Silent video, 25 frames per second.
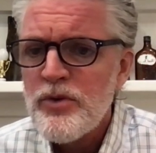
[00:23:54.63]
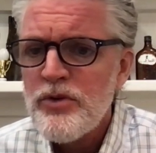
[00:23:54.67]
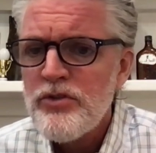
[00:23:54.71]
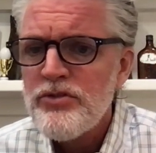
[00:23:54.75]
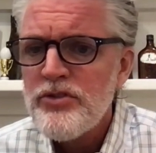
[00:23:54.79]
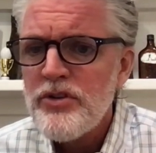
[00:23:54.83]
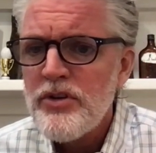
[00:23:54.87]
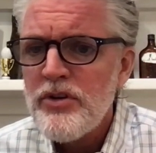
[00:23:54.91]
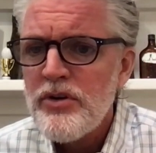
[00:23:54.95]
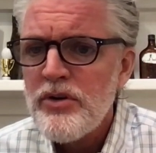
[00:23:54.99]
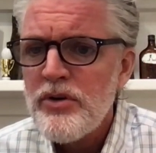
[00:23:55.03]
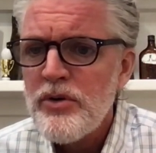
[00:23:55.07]

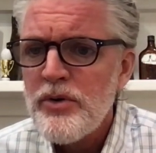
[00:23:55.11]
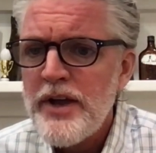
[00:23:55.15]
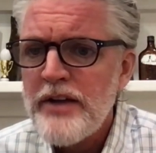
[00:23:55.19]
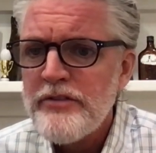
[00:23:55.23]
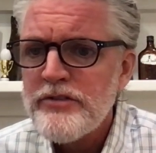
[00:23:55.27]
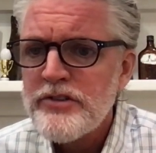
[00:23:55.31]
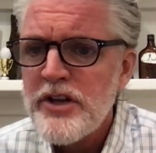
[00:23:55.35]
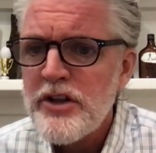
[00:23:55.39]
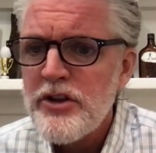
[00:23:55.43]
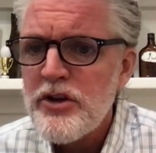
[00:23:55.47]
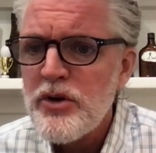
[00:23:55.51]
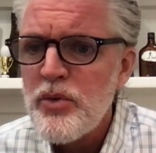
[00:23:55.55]
So we
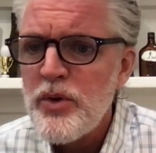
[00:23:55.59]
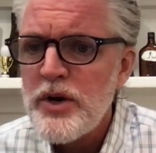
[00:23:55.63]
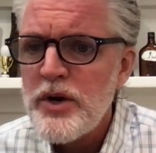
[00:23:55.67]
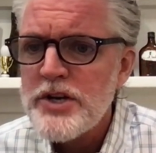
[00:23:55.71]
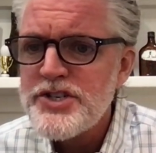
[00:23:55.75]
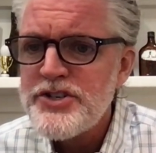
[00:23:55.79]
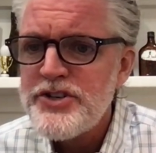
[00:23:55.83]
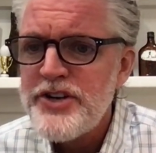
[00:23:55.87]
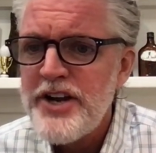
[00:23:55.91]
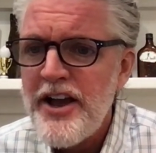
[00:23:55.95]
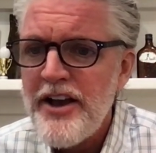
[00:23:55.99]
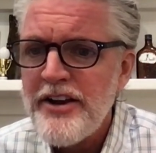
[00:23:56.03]
have another
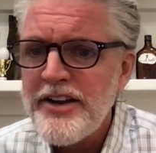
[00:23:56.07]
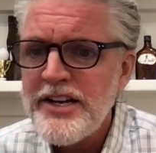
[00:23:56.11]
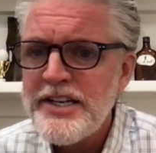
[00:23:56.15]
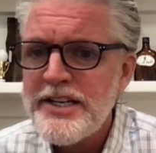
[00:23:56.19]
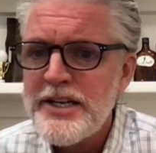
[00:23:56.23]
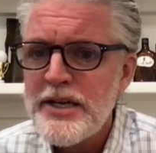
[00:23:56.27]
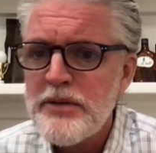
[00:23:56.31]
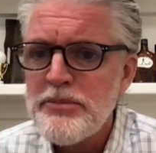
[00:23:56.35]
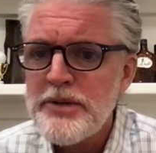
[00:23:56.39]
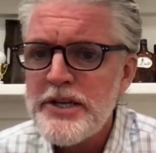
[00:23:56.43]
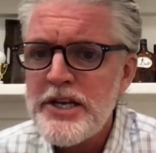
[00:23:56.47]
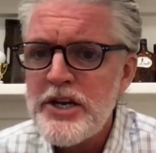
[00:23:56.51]
question here. How
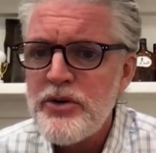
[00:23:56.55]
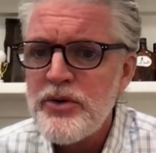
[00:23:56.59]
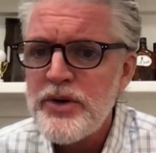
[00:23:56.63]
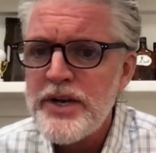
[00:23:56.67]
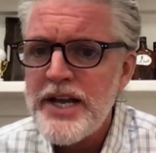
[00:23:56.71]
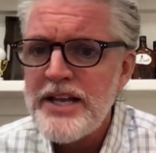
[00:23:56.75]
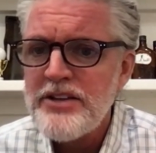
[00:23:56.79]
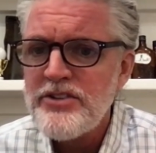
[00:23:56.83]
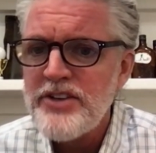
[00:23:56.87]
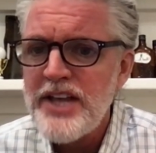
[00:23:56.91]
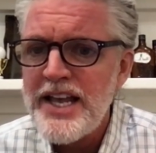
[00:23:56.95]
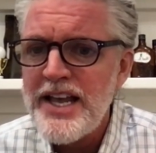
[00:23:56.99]
can Dibbly
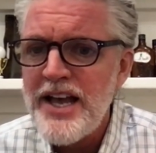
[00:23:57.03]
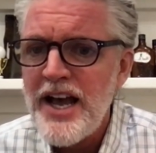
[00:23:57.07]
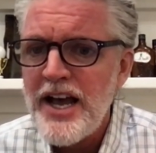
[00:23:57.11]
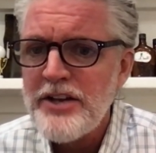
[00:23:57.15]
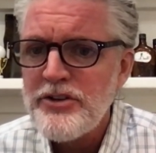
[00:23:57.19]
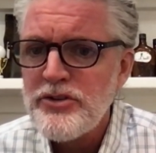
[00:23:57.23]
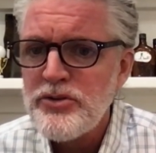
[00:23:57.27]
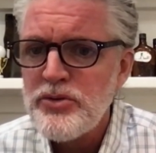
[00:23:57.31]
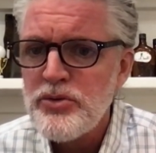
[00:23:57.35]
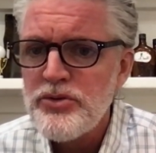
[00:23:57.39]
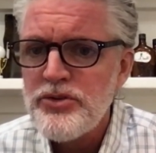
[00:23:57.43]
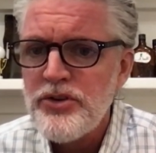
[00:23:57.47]
create
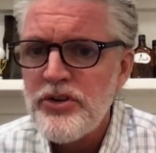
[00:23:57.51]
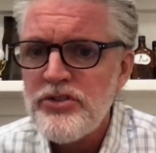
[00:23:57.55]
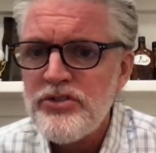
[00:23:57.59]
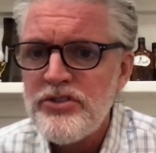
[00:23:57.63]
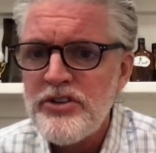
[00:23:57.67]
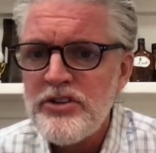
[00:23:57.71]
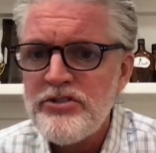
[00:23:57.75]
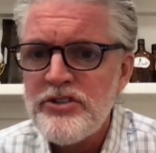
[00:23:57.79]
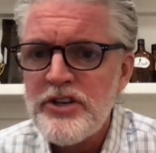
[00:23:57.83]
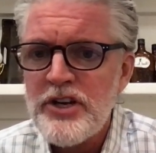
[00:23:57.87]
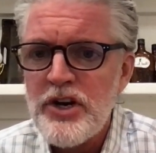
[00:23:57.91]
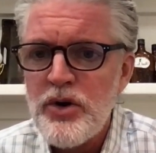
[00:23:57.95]
AI tools
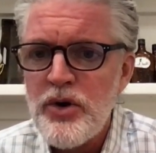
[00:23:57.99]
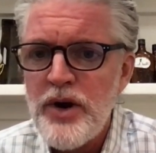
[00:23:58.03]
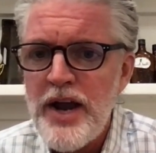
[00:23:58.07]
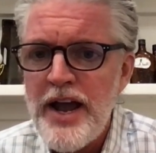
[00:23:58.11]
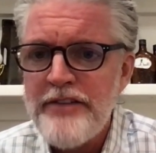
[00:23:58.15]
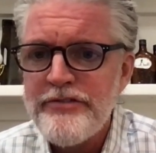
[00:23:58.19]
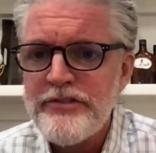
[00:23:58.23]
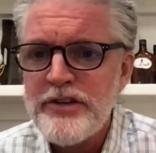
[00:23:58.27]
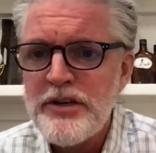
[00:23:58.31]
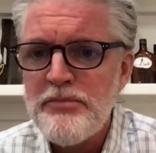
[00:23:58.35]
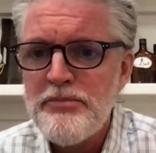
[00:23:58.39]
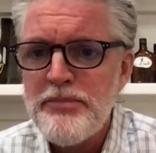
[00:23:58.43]
assist in
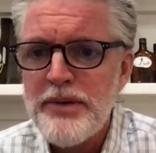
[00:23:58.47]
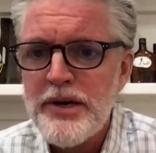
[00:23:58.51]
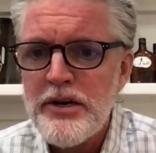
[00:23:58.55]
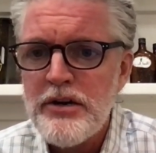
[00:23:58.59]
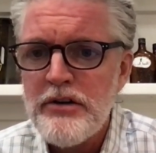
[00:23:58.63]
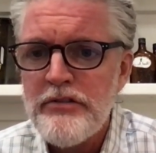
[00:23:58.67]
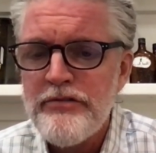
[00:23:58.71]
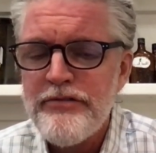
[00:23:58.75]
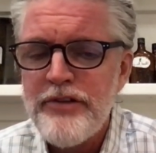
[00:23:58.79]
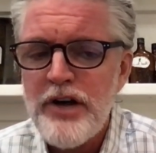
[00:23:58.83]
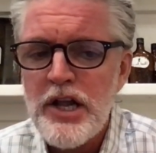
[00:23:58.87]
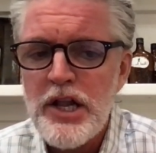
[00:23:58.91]
crafting
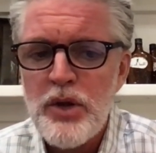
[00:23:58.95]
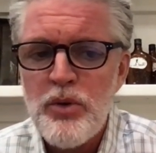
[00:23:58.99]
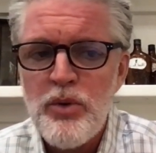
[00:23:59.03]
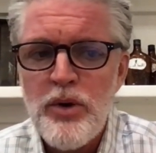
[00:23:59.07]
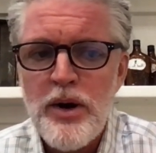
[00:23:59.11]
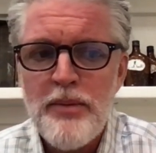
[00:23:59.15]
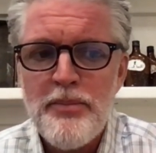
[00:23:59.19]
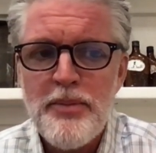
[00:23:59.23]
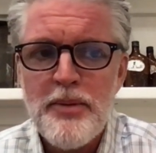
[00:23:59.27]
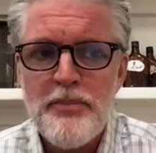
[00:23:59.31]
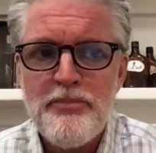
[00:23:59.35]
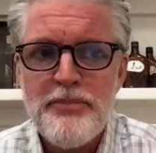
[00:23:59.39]
better
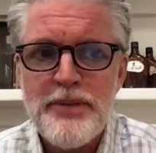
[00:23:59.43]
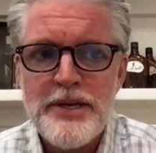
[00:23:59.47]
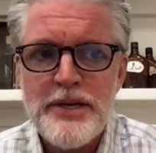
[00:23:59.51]
follow-up